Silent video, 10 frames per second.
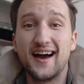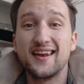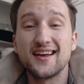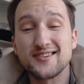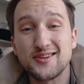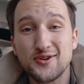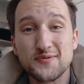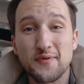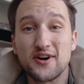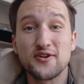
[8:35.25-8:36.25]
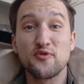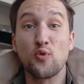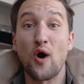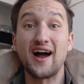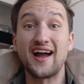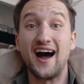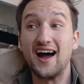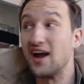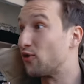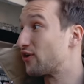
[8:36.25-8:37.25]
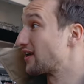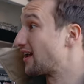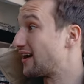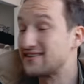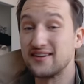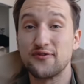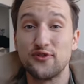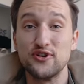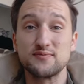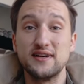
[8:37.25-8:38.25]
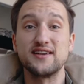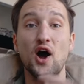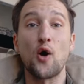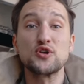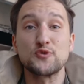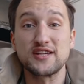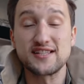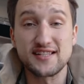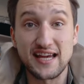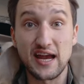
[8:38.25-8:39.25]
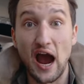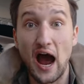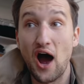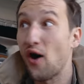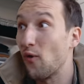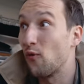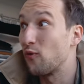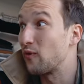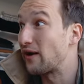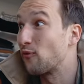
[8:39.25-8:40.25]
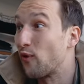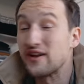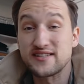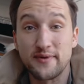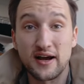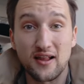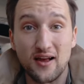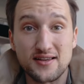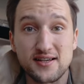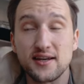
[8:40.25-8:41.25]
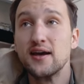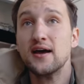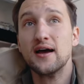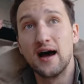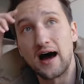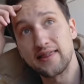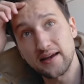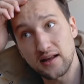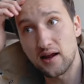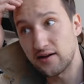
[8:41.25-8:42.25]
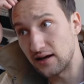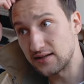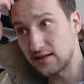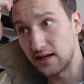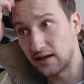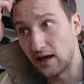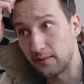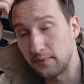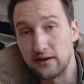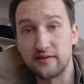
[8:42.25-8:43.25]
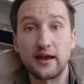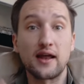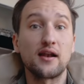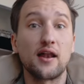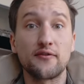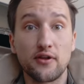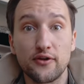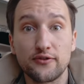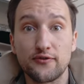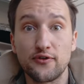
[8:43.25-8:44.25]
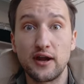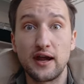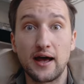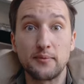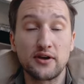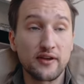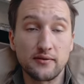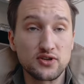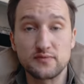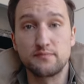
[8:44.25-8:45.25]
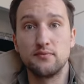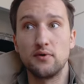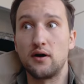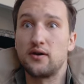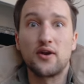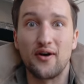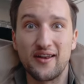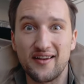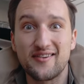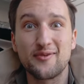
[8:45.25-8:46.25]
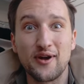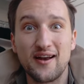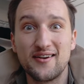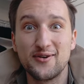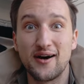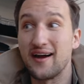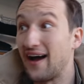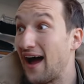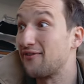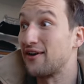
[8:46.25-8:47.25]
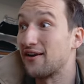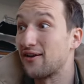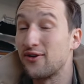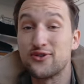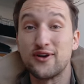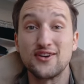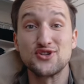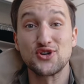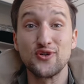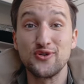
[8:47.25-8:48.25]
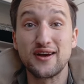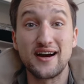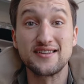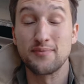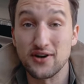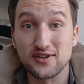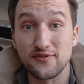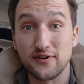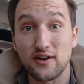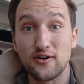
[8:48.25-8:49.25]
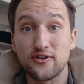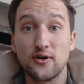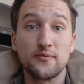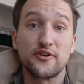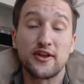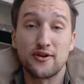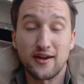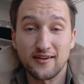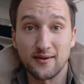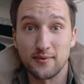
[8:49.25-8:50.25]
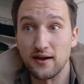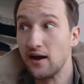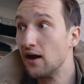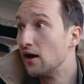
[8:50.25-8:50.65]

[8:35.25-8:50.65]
And that's a huge part of why I organize in the first place. I always want to see how, like, what's in my closet. I think a lot of you guys think that because I get a lot of clothes for free and because I just, you know, this is what I do. I, I have a lot of clothes so I can show you guys a bunch of different clothes and hopefully you like something.